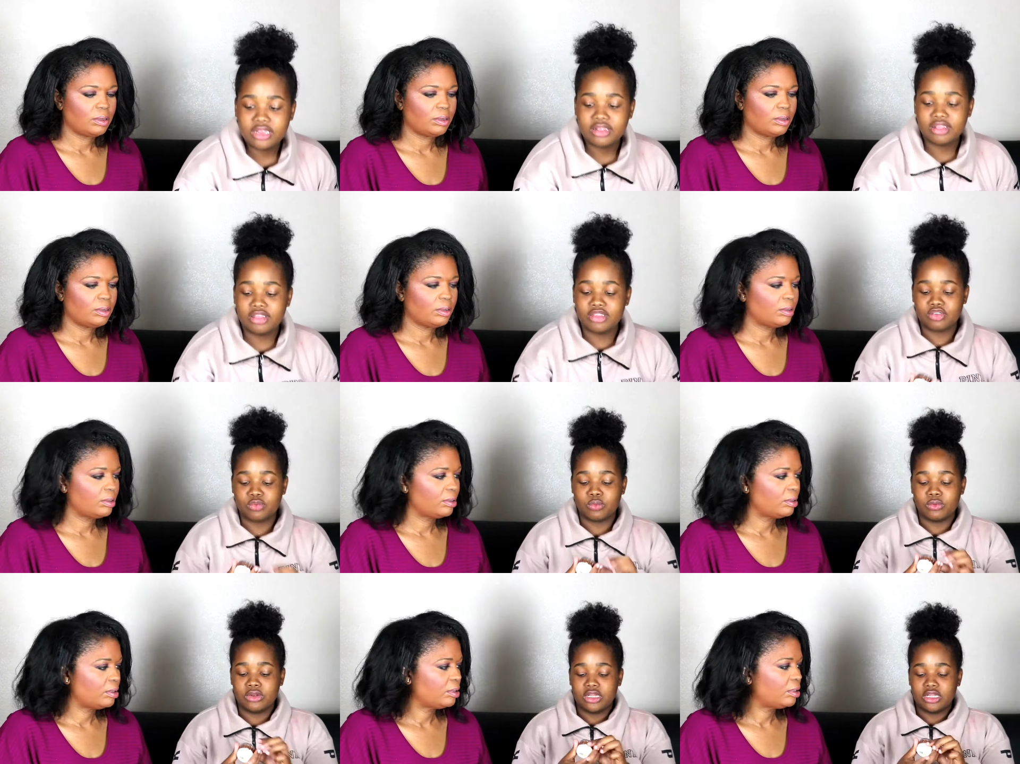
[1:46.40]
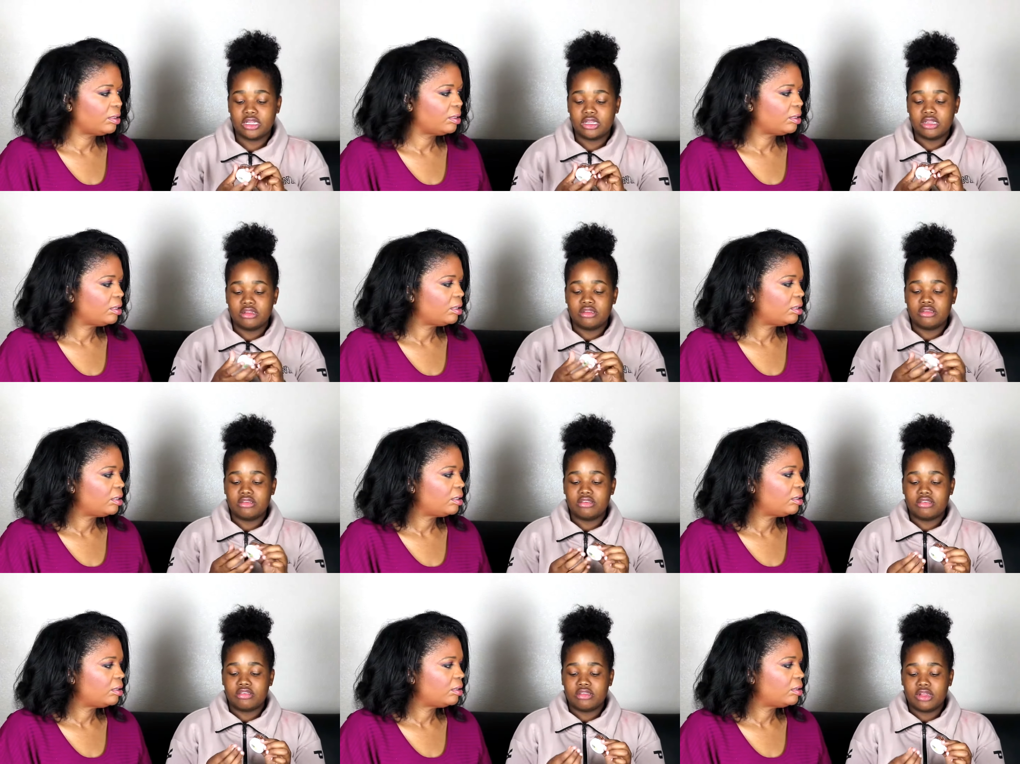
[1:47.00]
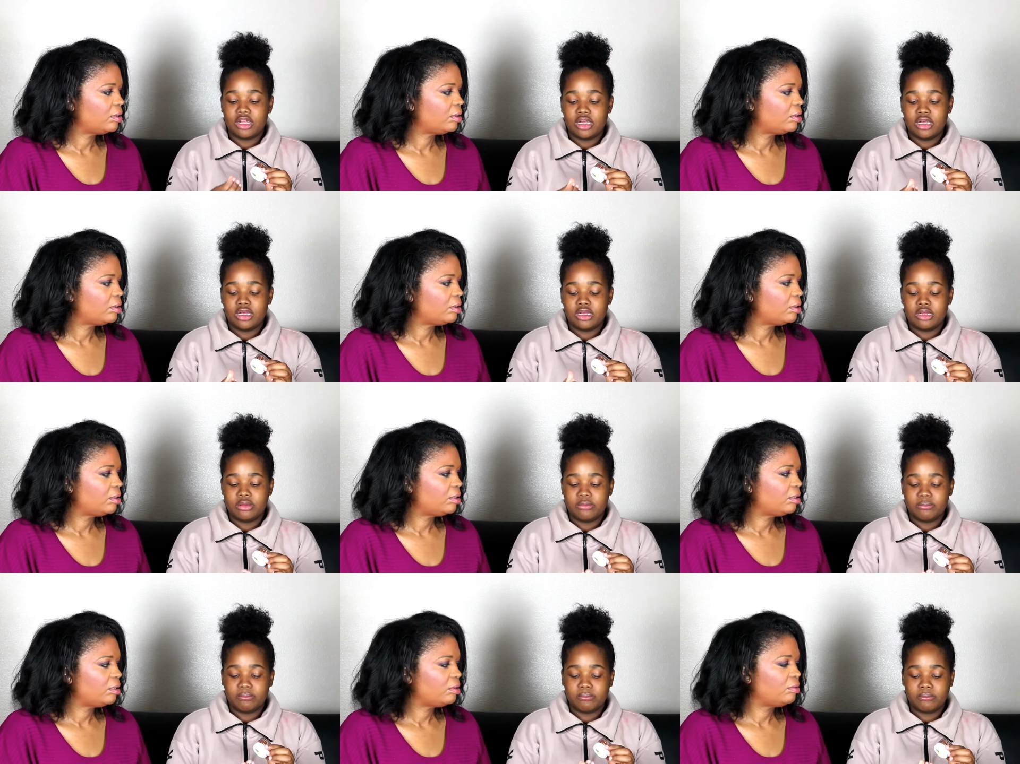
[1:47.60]
Speaker 1: This one is
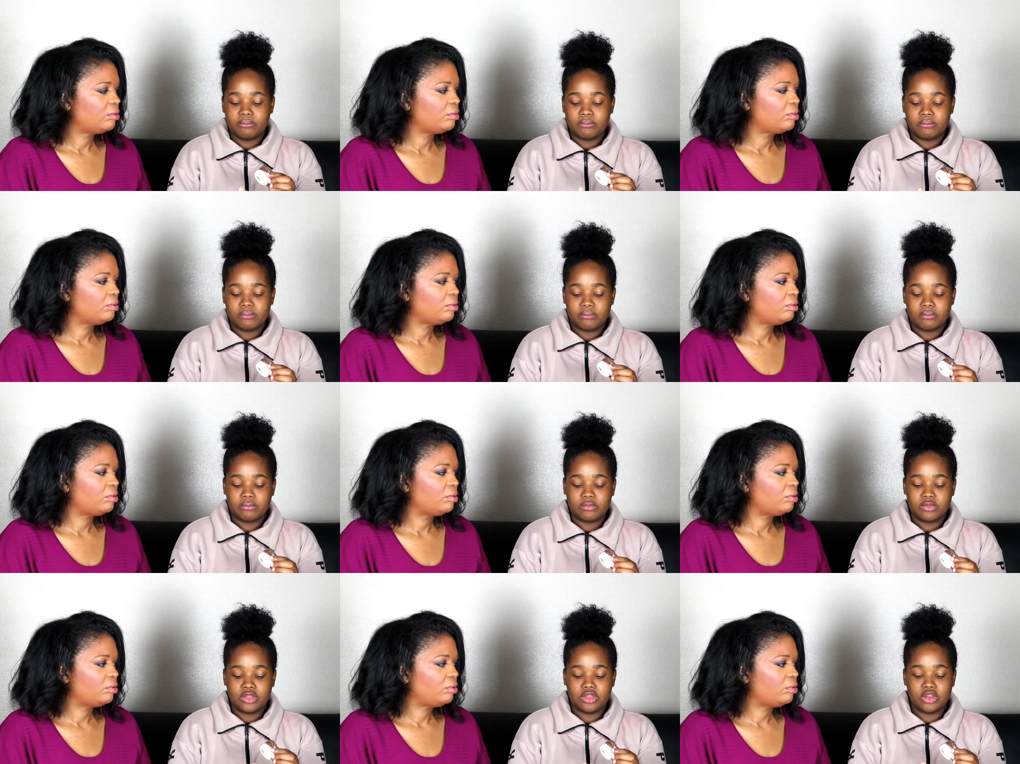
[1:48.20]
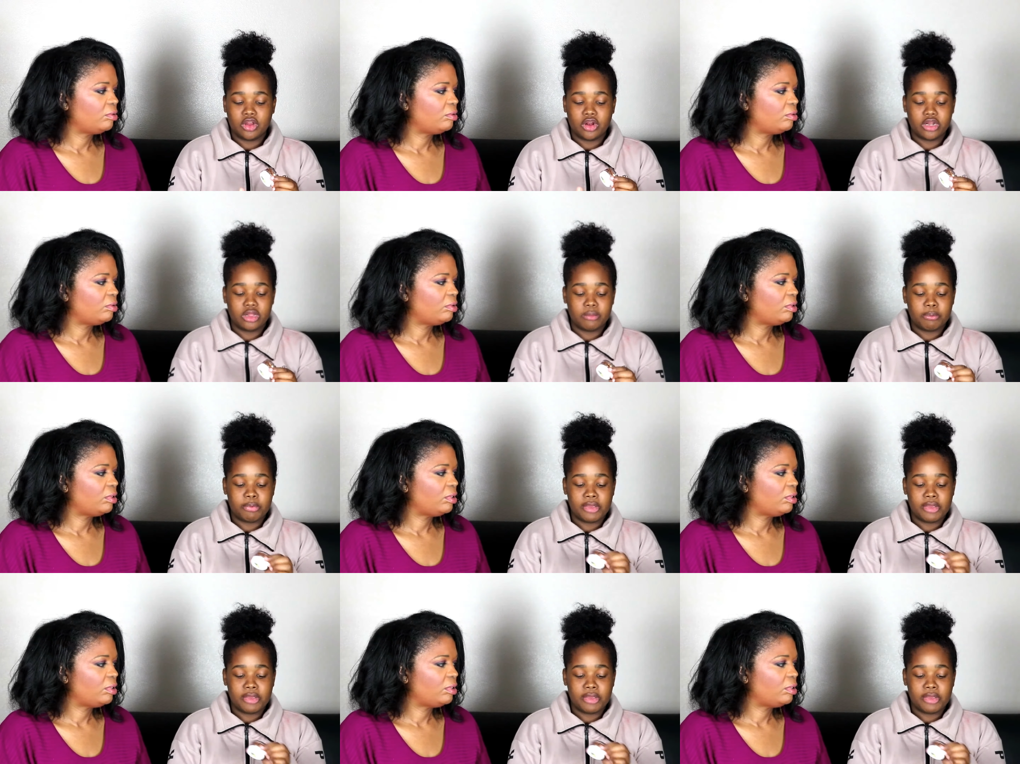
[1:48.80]
um, Dirty